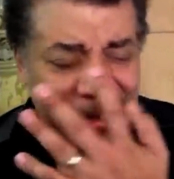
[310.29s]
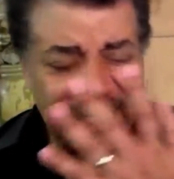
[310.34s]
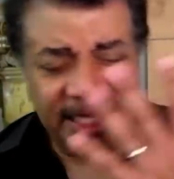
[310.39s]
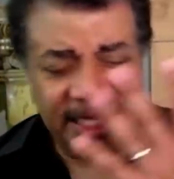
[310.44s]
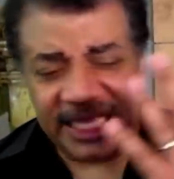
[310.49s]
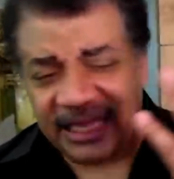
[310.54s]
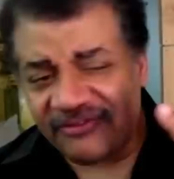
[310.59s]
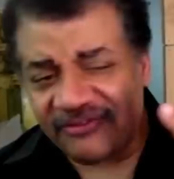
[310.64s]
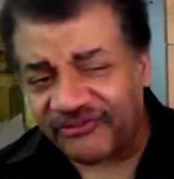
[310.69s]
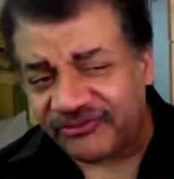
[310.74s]

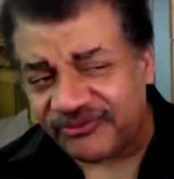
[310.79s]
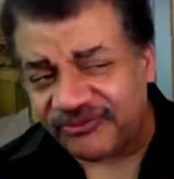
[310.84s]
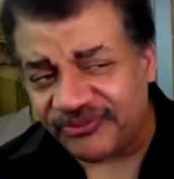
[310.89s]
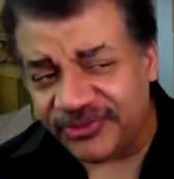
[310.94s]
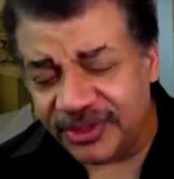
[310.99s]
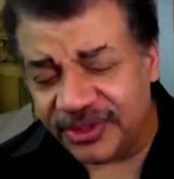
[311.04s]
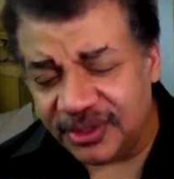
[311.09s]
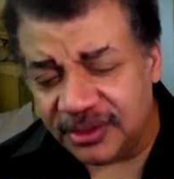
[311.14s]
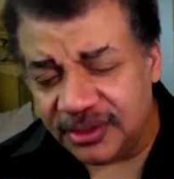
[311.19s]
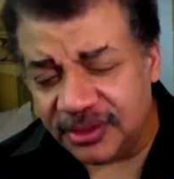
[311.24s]
If
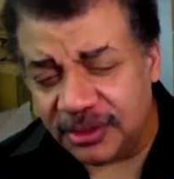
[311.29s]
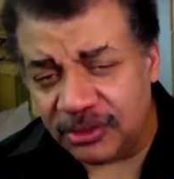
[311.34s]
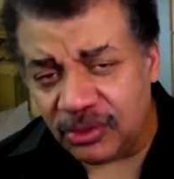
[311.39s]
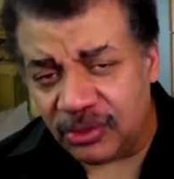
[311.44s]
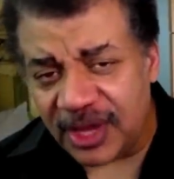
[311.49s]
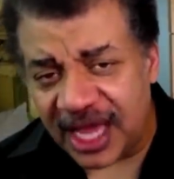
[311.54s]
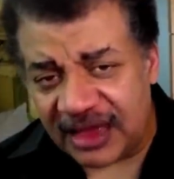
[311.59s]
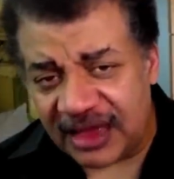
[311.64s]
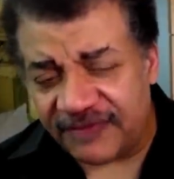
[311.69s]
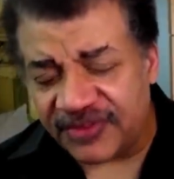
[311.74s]
you
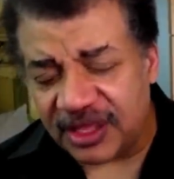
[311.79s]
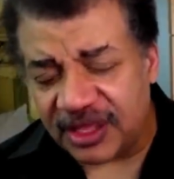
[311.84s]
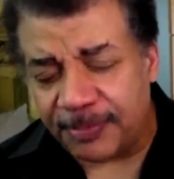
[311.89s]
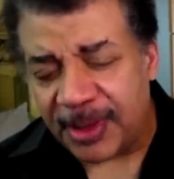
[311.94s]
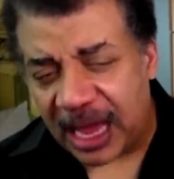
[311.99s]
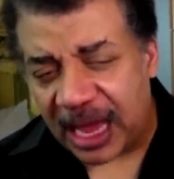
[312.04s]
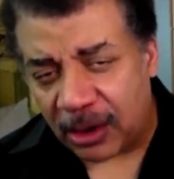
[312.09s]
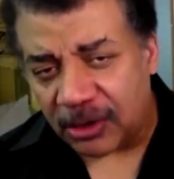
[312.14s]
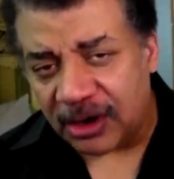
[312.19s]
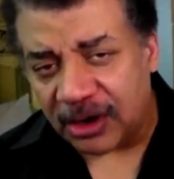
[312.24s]
have the
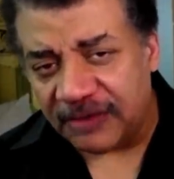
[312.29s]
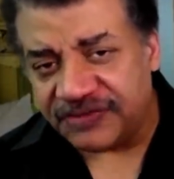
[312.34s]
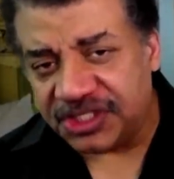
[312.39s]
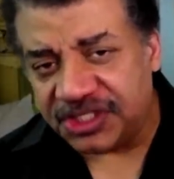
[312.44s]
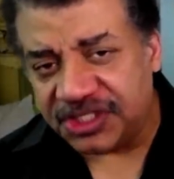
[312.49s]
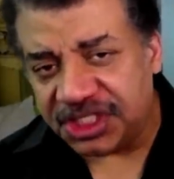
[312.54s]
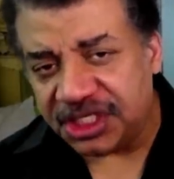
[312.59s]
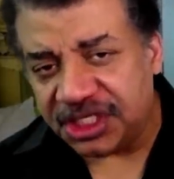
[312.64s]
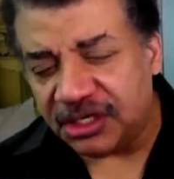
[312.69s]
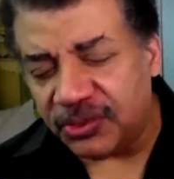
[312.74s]
power of
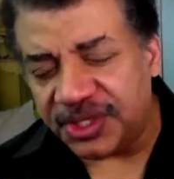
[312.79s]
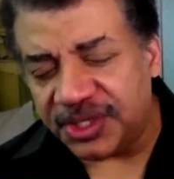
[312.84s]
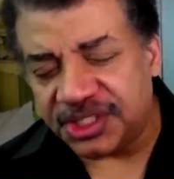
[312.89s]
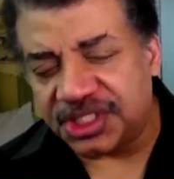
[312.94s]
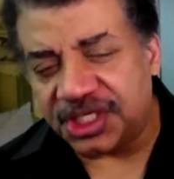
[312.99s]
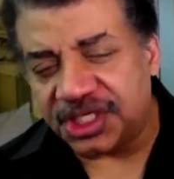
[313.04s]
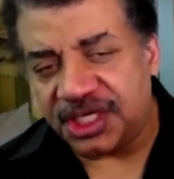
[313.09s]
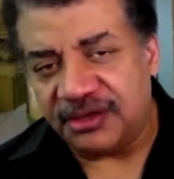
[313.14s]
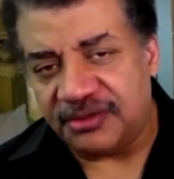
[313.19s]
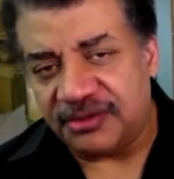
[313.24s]

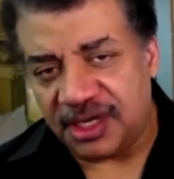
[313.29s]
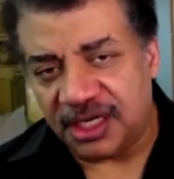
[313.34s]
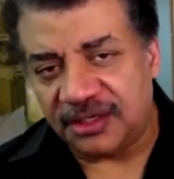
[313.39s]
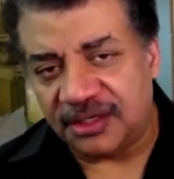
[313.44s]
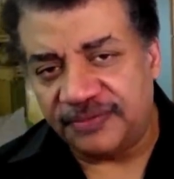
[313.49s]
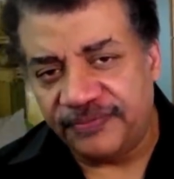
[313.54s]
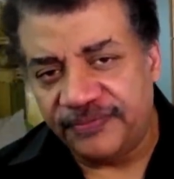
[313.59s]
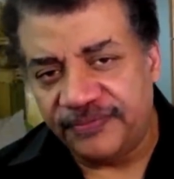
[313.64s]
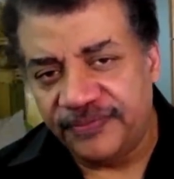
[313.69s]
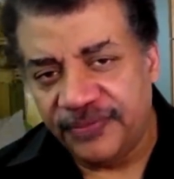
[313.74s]

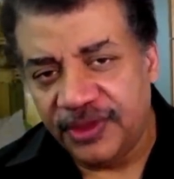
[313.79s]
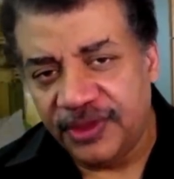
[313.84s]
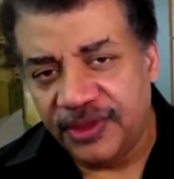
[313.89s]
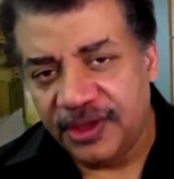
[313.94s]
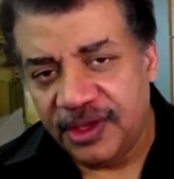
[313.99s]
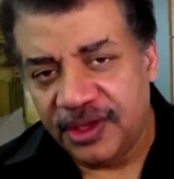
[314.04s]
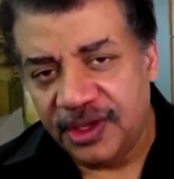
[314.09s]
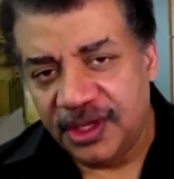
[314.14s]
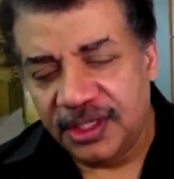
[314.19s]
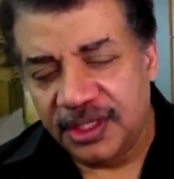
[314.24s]
geoengineering
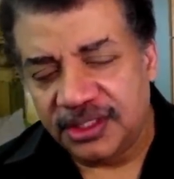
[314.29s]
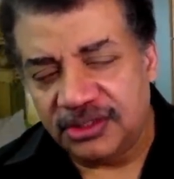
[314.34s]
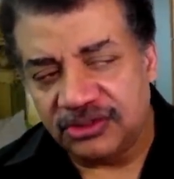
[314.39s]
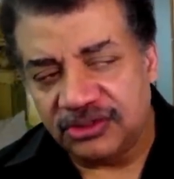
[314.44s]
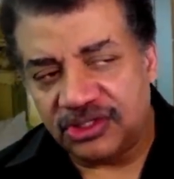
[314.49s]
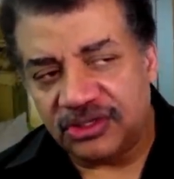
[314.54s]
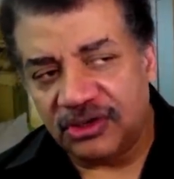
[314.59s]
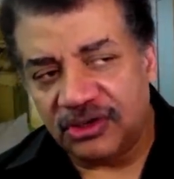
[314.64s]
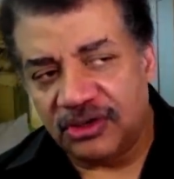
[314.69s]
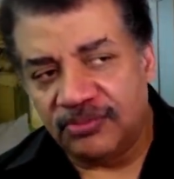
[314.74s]
to
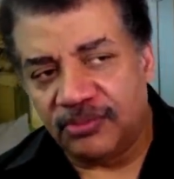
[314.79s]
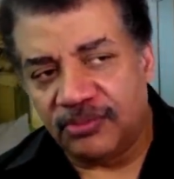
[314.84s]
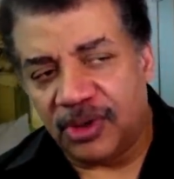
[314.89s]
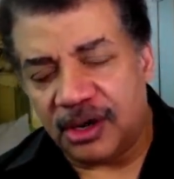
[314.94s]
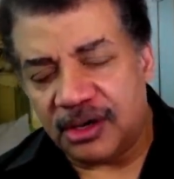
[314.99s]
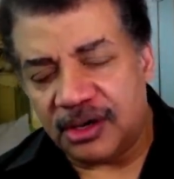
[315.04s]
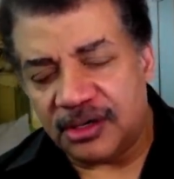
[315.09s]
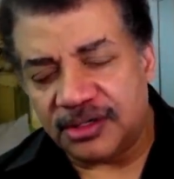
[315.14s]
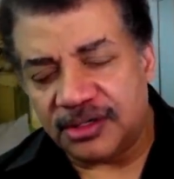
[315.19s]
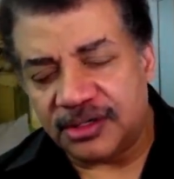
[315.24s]
turn
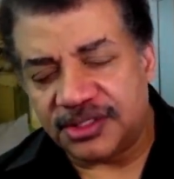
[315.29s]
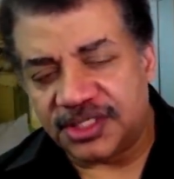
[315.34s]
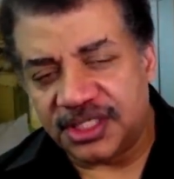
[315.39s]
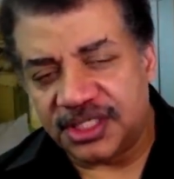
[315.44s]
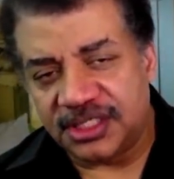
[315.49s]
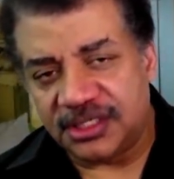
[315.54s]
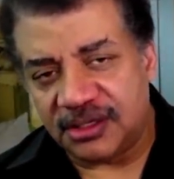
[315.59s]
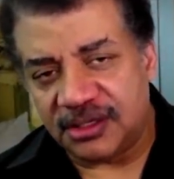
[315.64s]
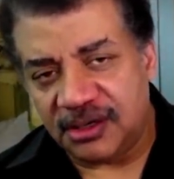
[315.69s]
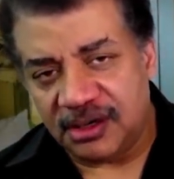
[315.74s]
Mars
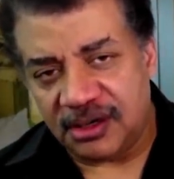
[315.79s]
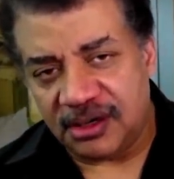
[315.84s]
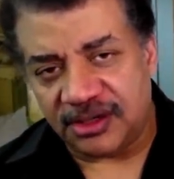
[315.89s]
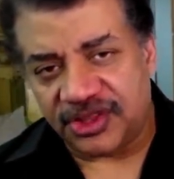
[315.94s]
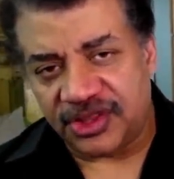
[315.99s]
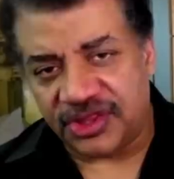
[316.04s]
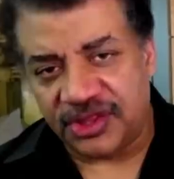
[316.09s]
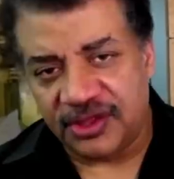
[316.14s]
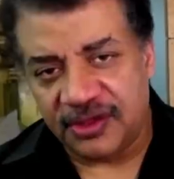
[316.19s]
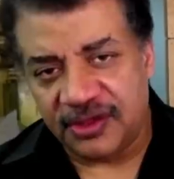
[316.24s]
into
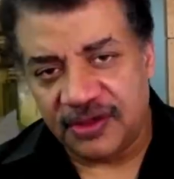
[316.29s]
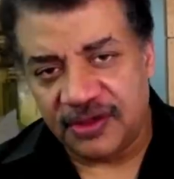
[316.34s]
Earth,